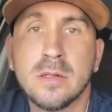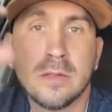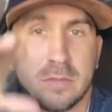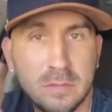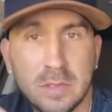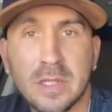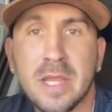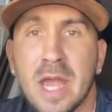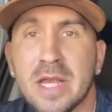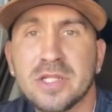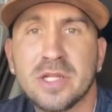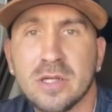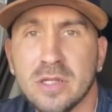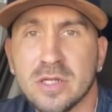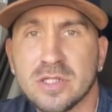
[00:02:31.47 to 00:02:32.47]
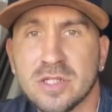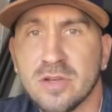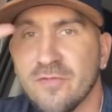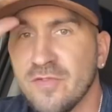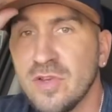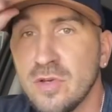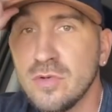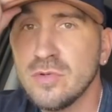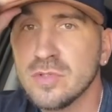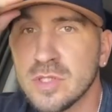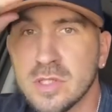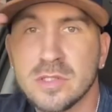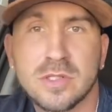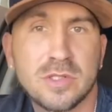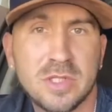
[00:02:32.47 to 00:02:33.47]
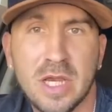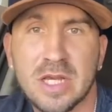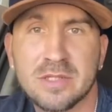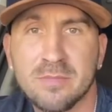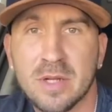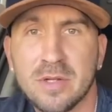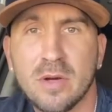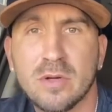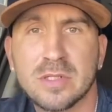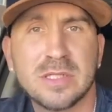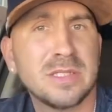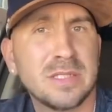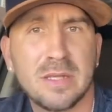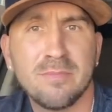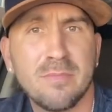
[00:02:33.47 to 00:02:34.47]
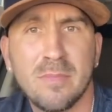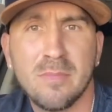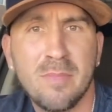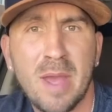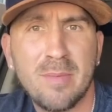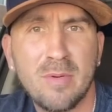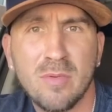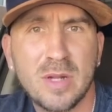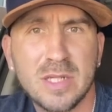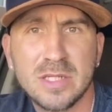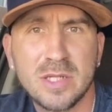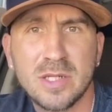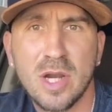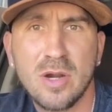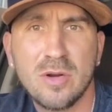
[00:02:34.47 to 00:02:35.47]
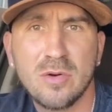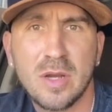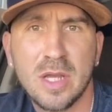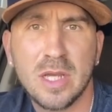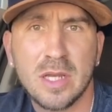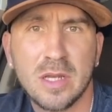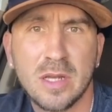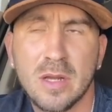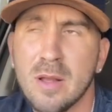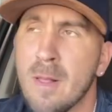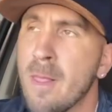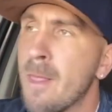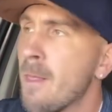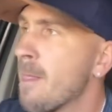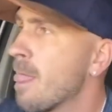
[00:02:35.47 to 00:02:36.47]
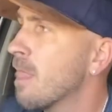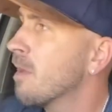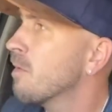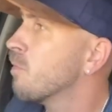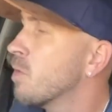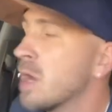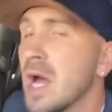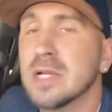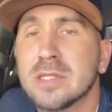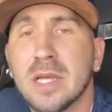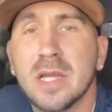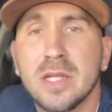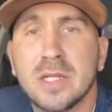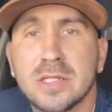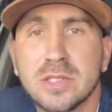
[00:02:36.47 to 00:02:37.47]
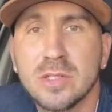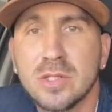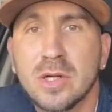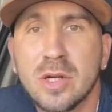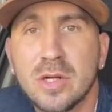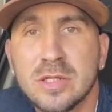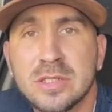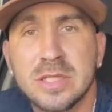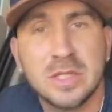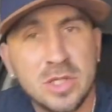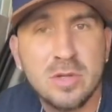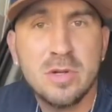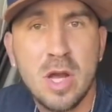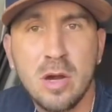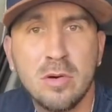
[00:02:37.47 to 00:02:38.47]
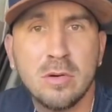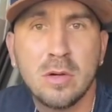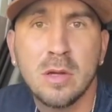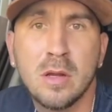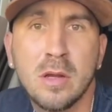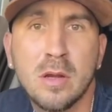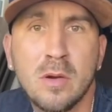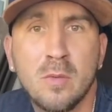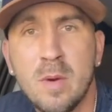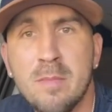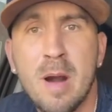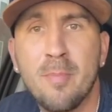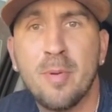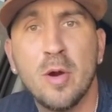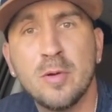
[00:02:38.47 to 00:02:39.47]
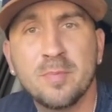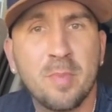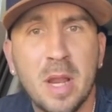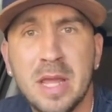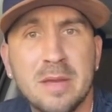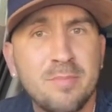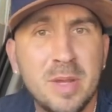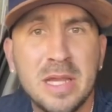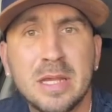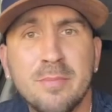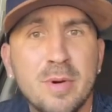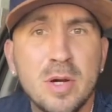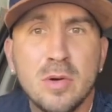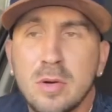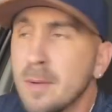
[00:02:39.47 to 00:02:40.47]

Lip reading: The cashier looks confused, so she asked my daughter, she said, baby, what is a turtle head? When I tell you, this little girl said, you know, when my poop's playing peekaboo.